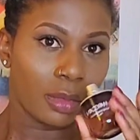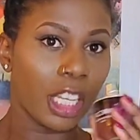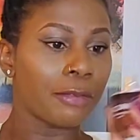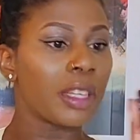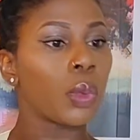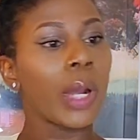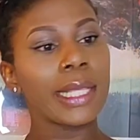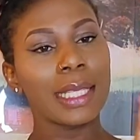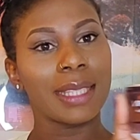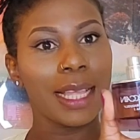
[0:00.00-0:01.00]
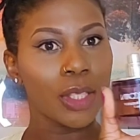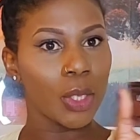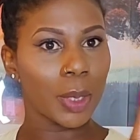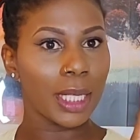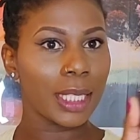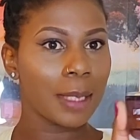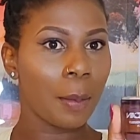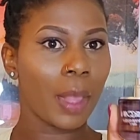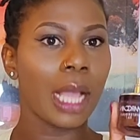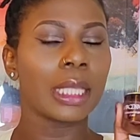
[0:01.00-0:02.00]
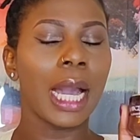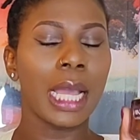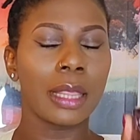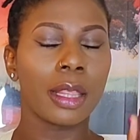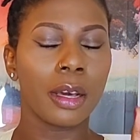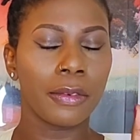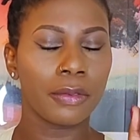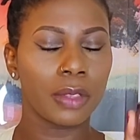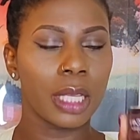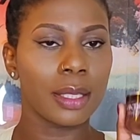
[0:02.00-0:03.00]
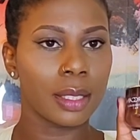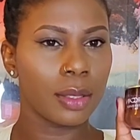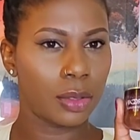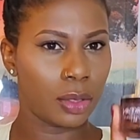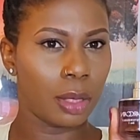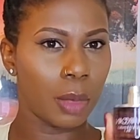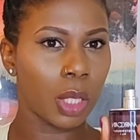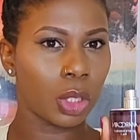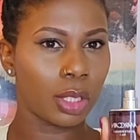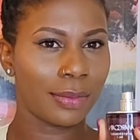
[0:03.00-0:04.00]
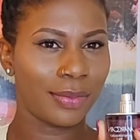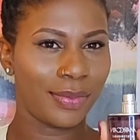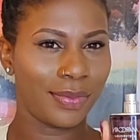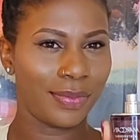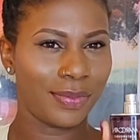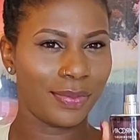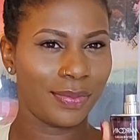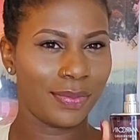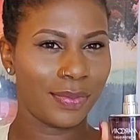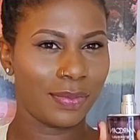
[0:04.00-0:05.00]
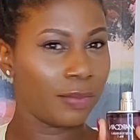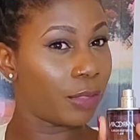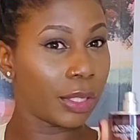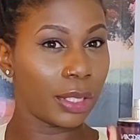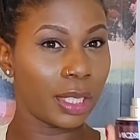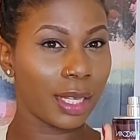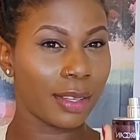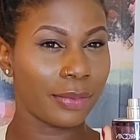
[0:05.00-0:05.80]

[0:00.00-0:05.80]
I've made quite a dent to it, and I love this so much. Very unique.